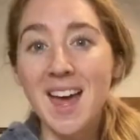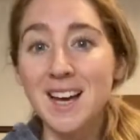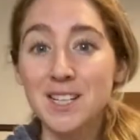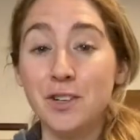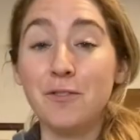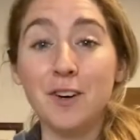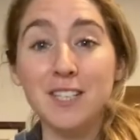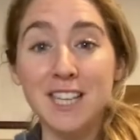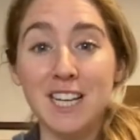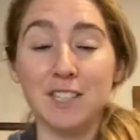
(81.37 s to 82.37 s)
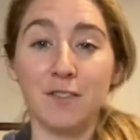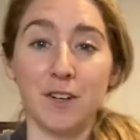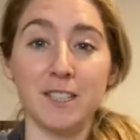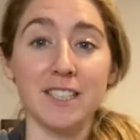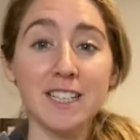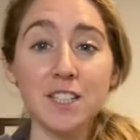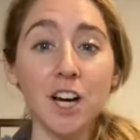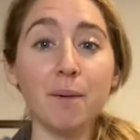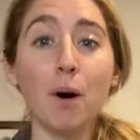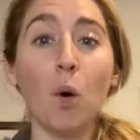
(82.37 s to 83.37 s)
So first things first, let's
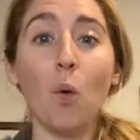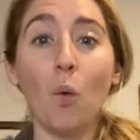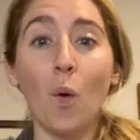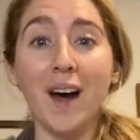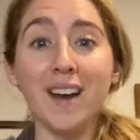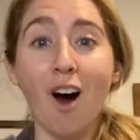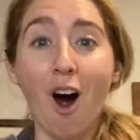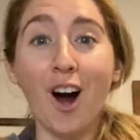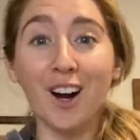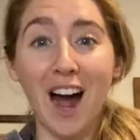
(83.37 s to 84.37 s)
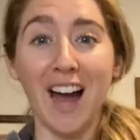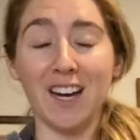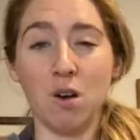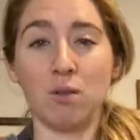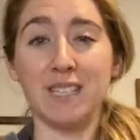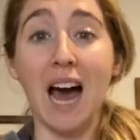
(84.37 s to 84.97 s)
talk about what are high notes.